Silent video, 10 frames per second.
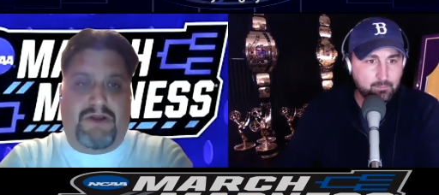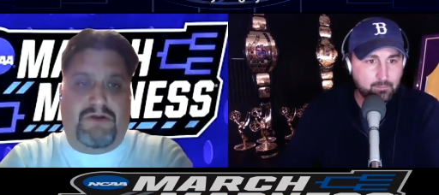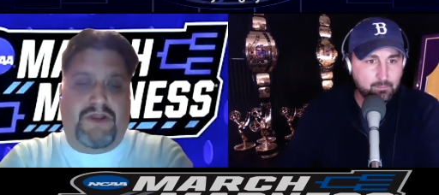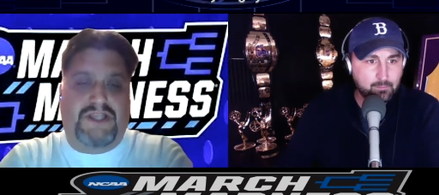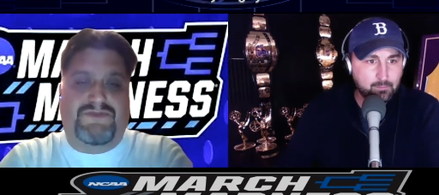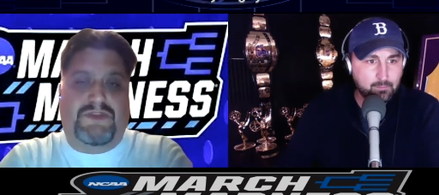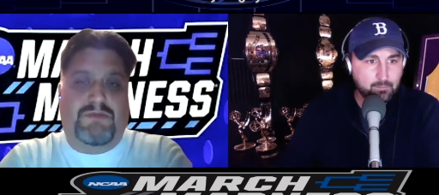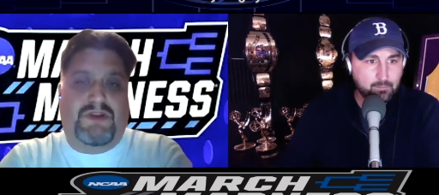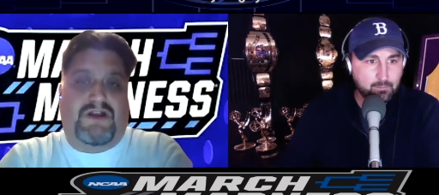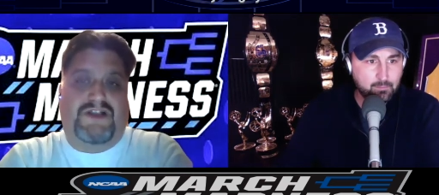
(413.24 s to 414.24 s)
Speaker 1: gracefully. But it
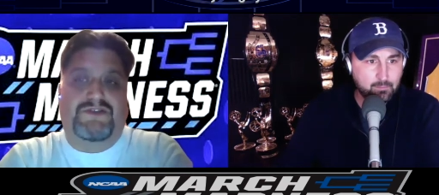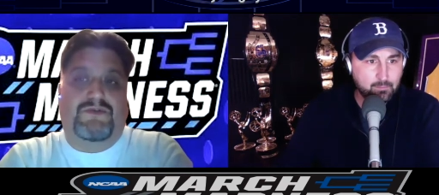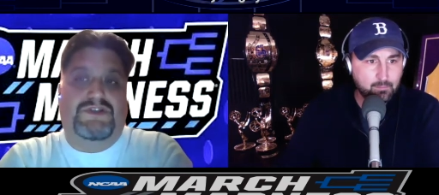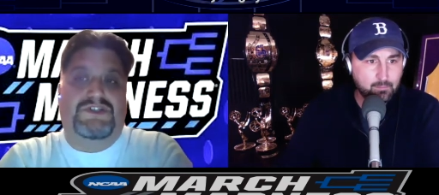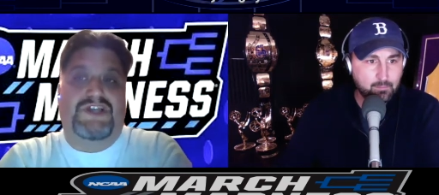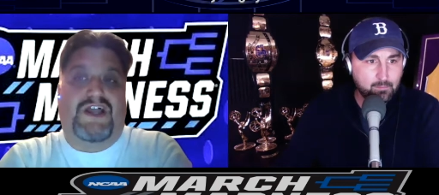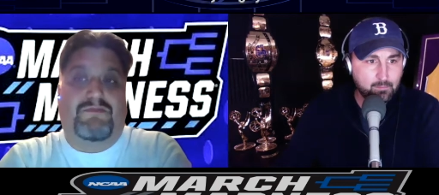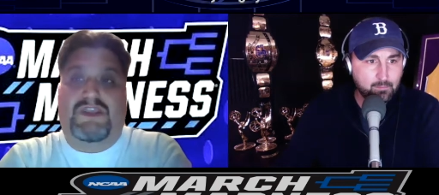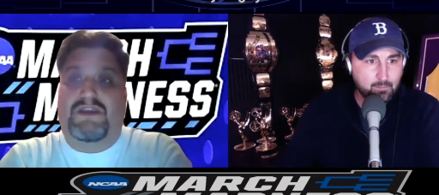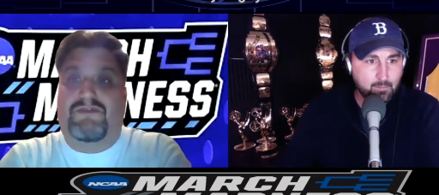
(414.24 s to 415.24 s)
also wouldn't shock me
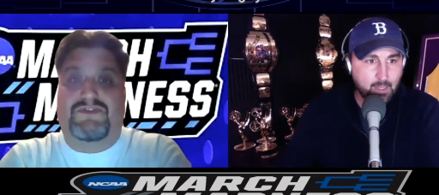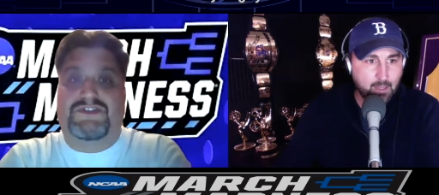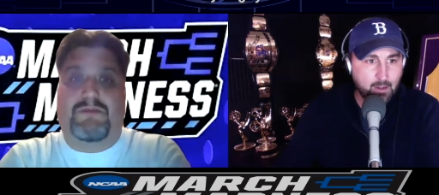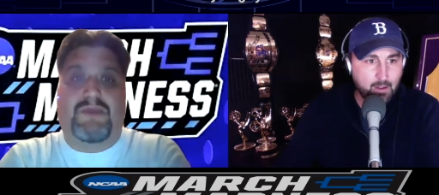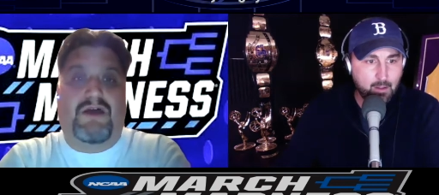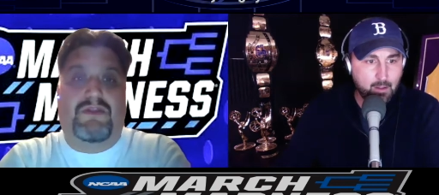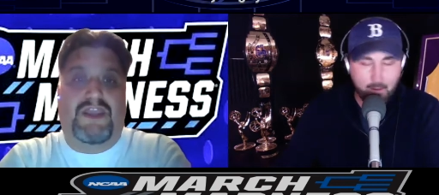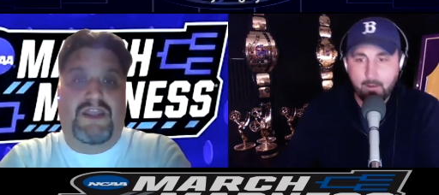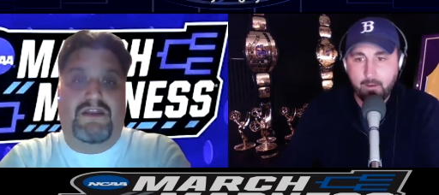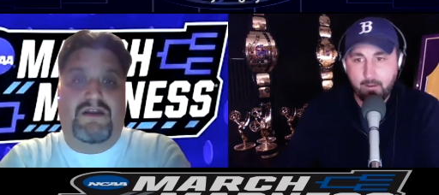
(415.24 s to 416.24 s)
if somehow they ended
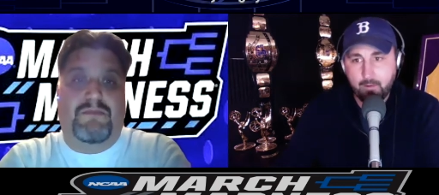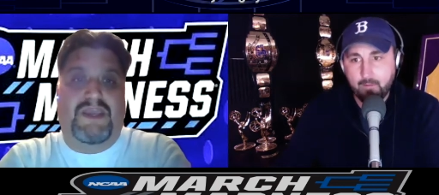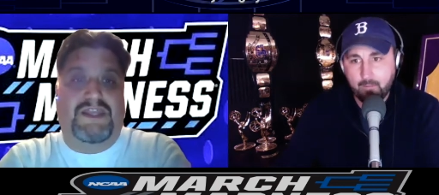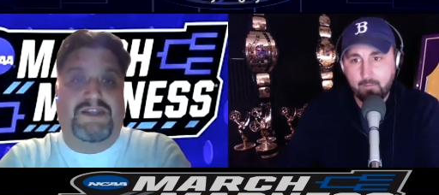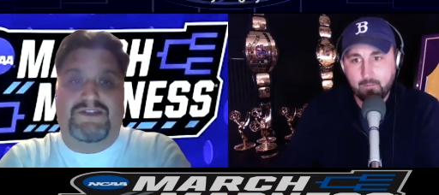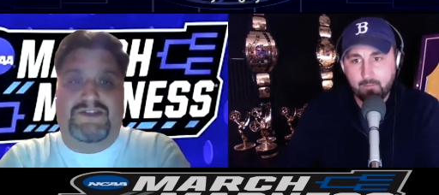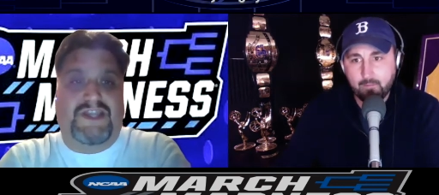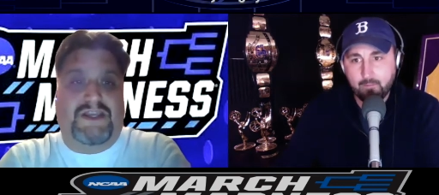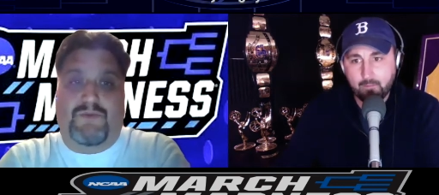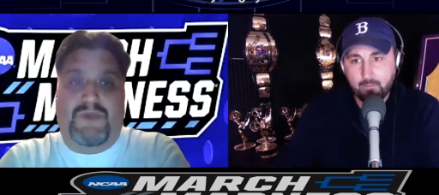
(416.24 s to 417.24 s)
up making it to the second
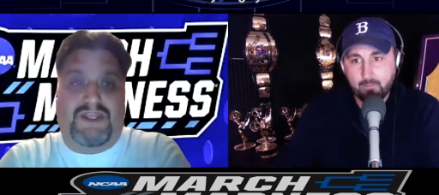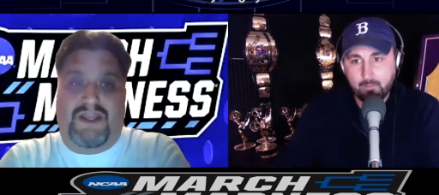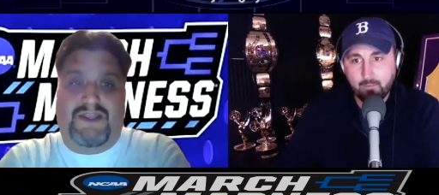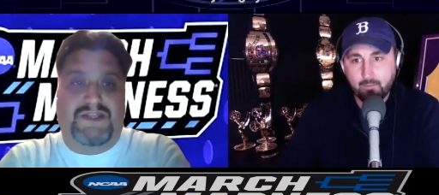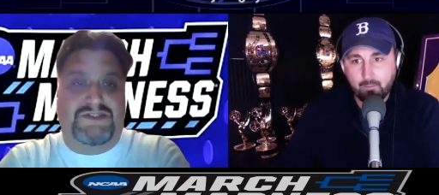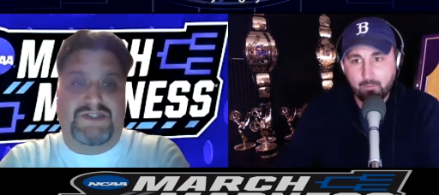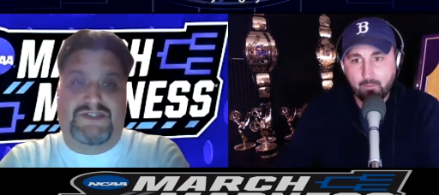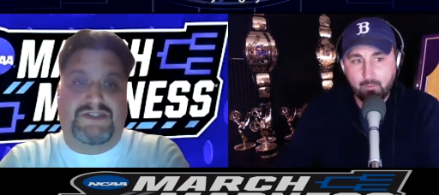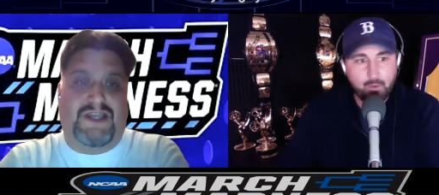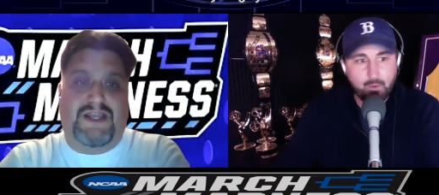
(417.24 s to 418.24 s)
weekend. That's just
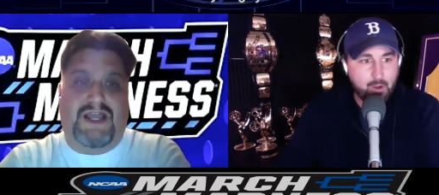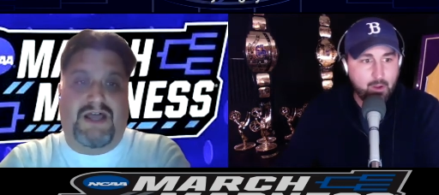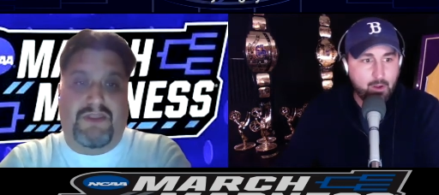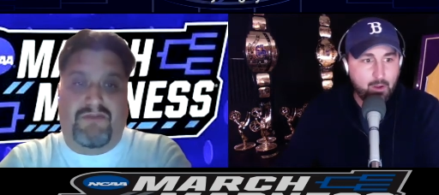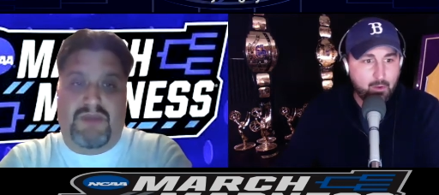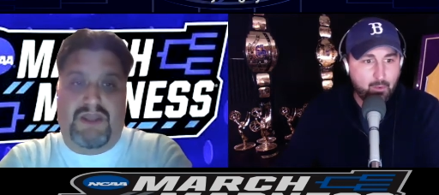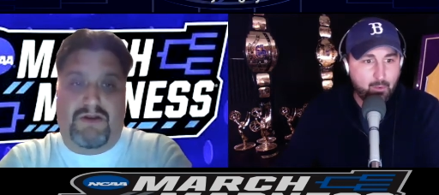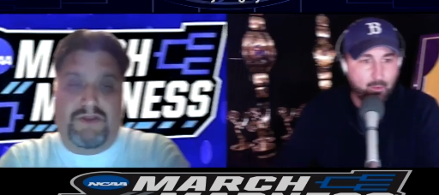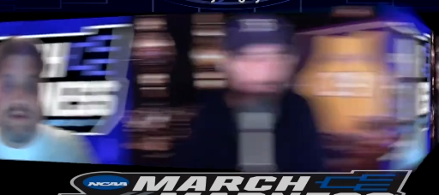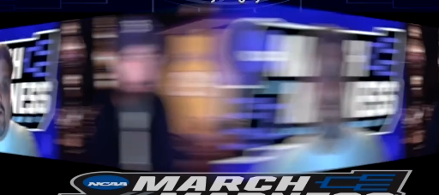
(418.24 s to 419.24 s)
kind of how they've been all
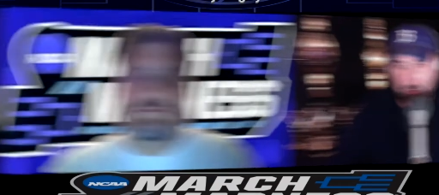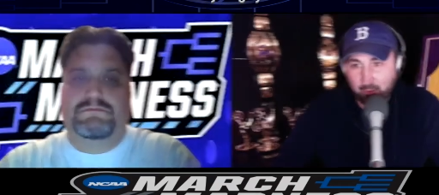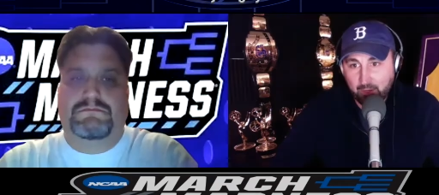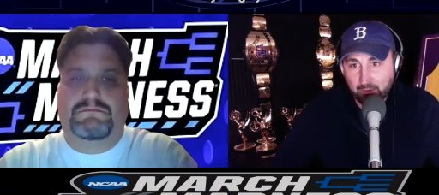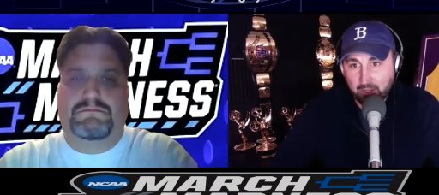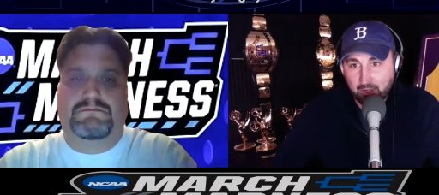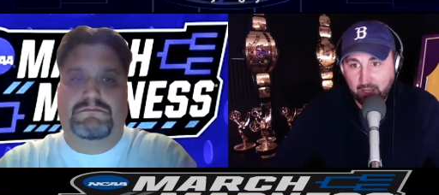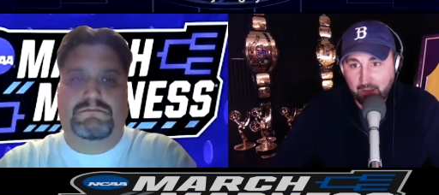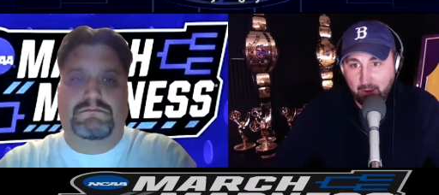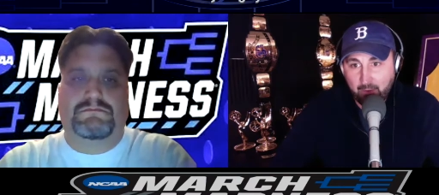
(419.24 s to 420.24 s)
year.
Speaker 2: We are talking
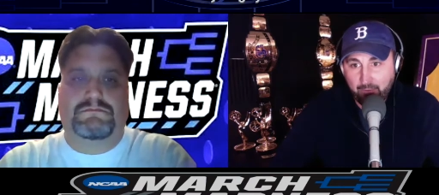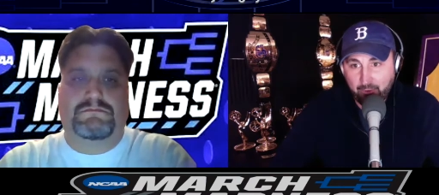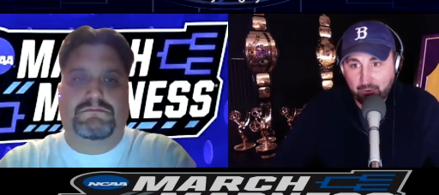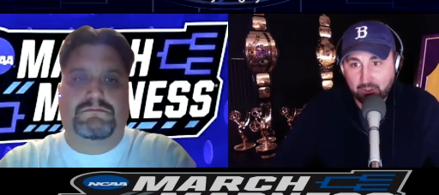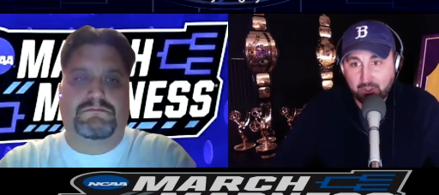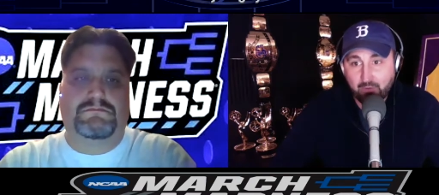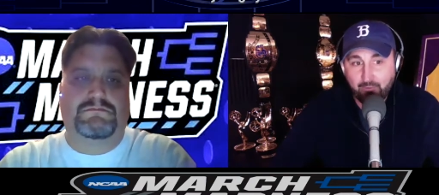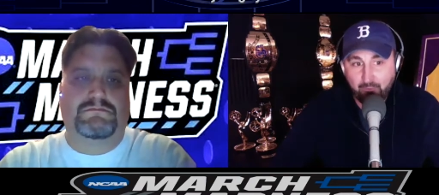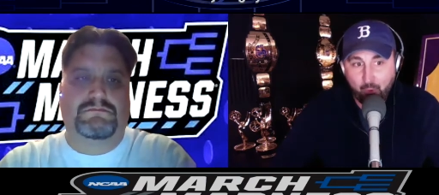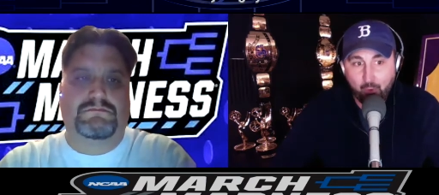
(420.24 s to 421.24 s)
about first
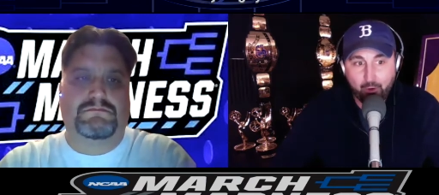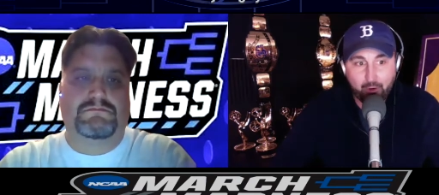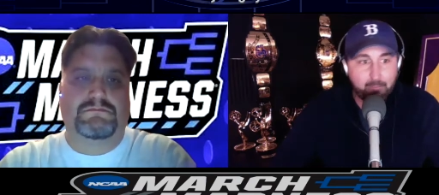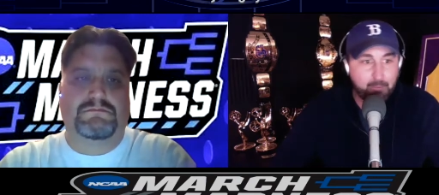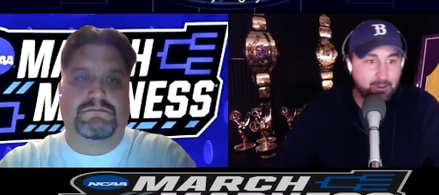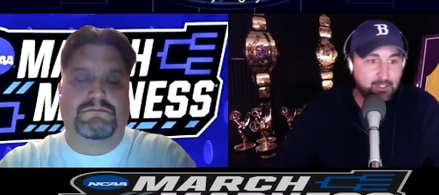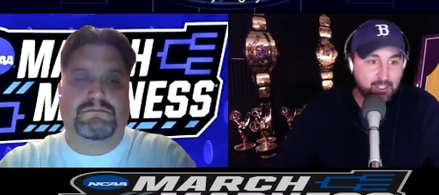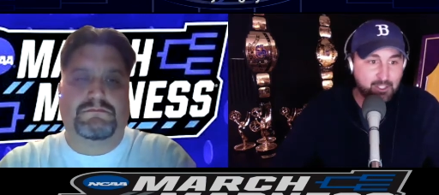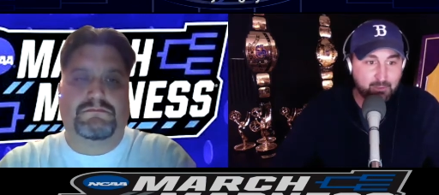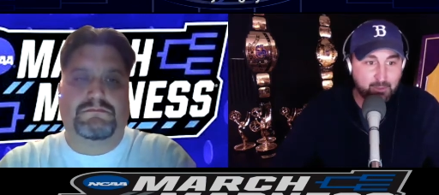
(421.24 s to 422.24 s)
4
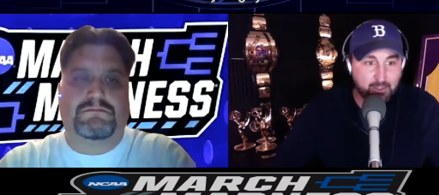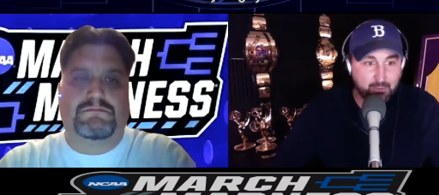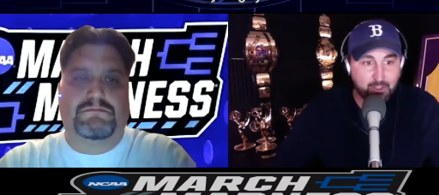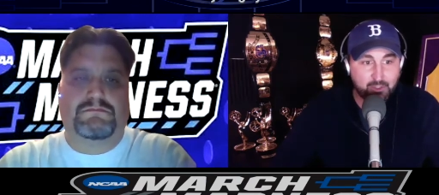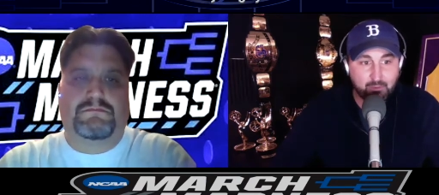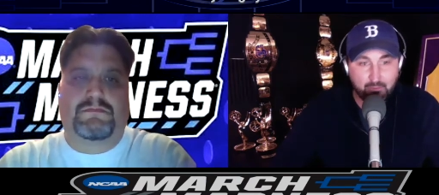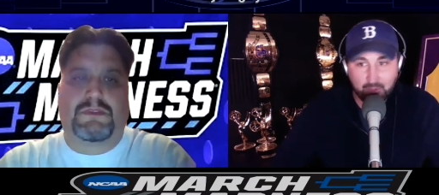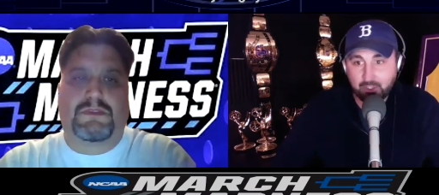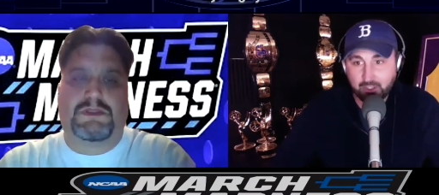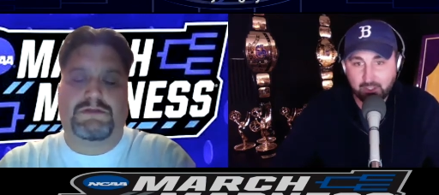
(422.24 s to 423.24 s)
participants, which Michigan
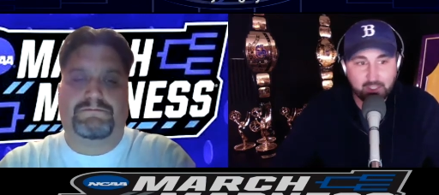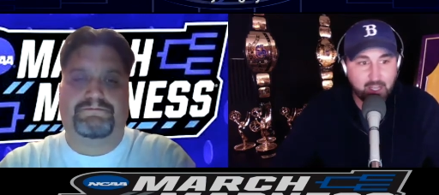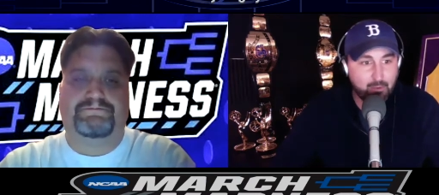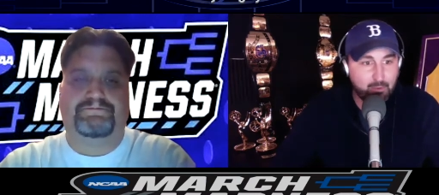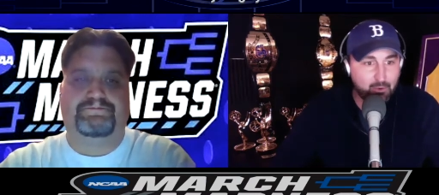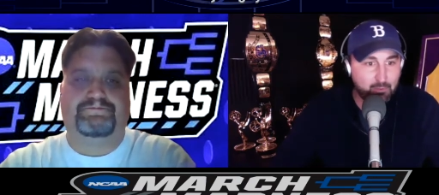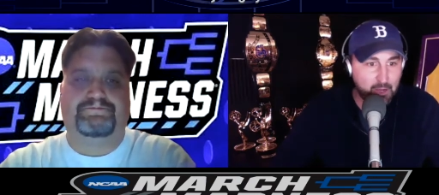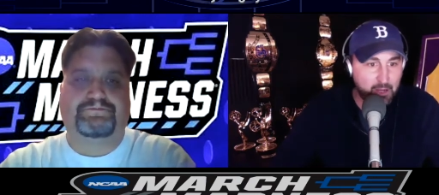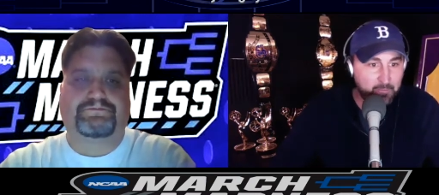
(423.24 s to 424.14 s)
State will be.